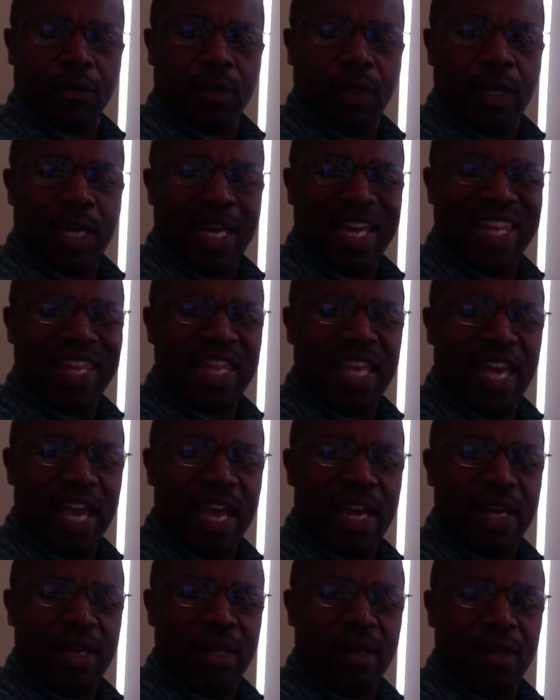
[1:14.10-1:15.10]
And
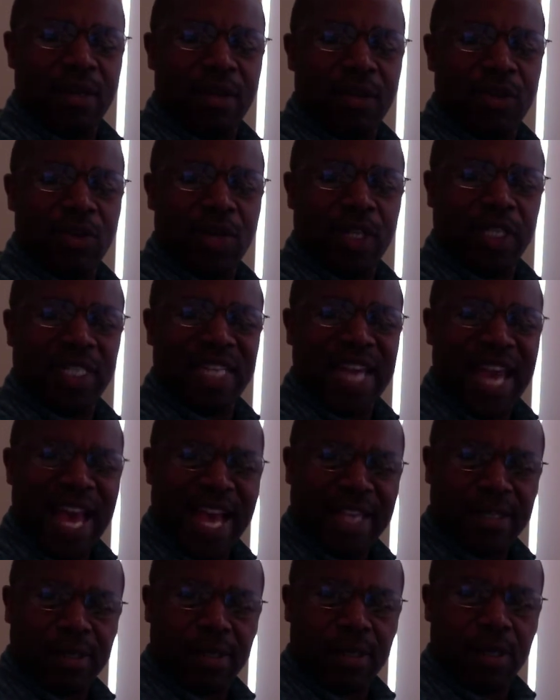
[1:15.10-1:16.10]
then your
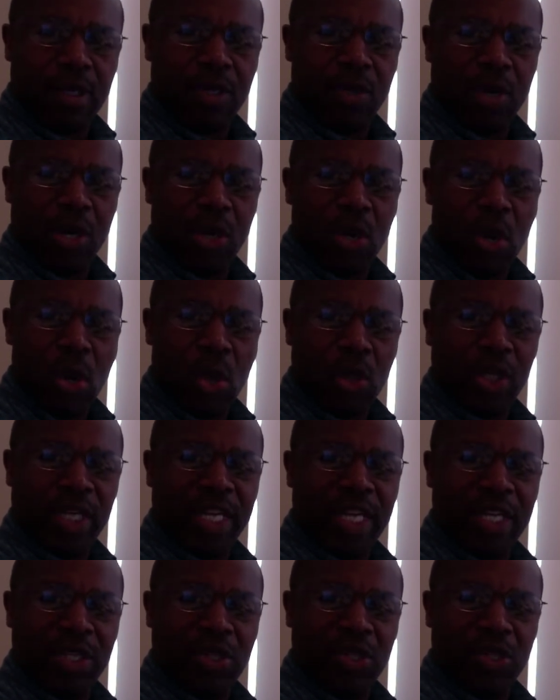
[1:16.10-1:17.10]
task, your goal
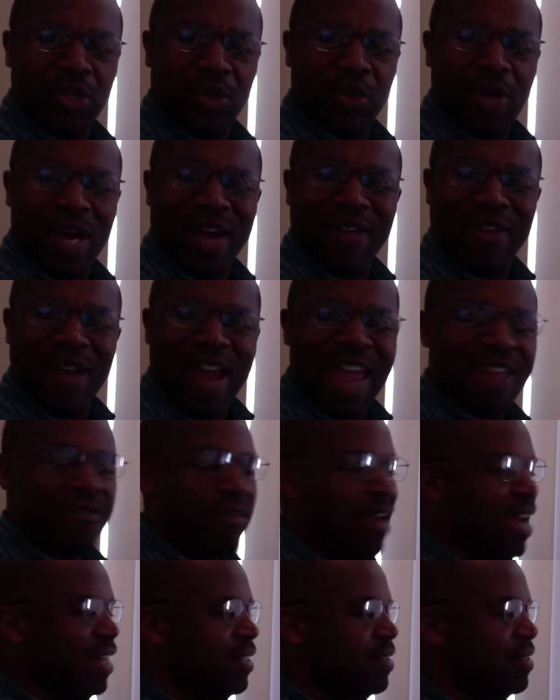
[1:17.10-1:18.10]
is to arrive
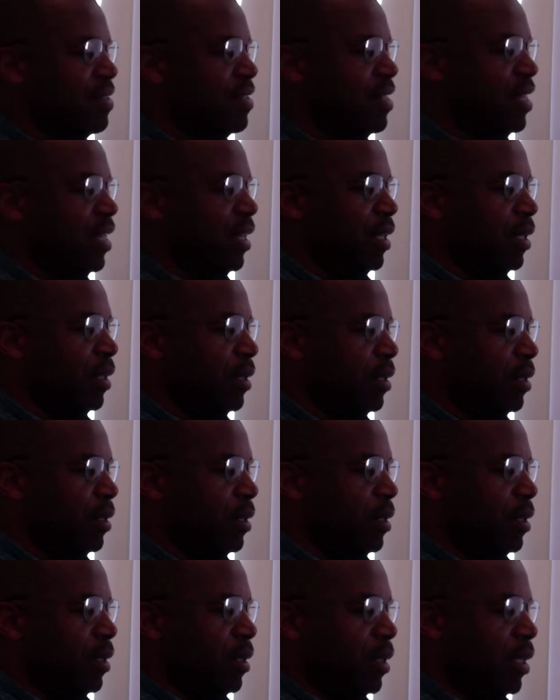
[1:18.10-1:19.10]
at C
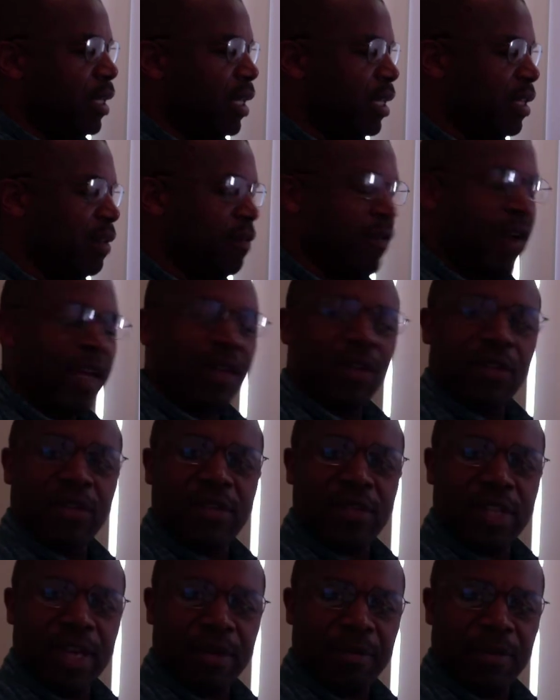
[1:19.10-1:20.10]
in the final
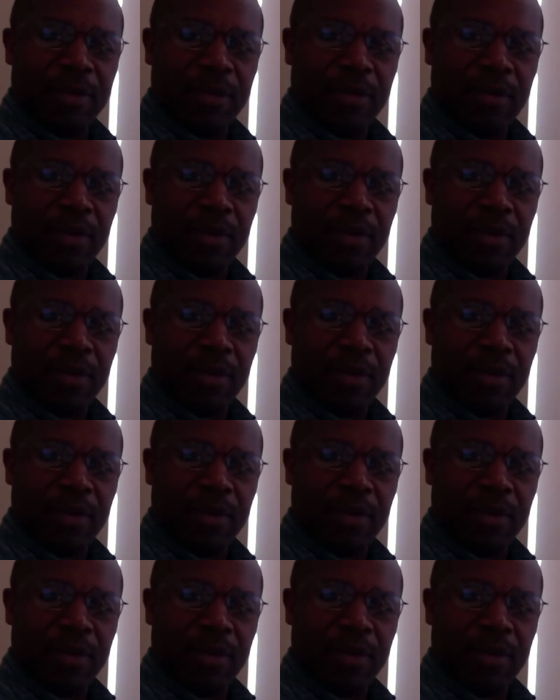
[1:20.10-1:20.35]
step.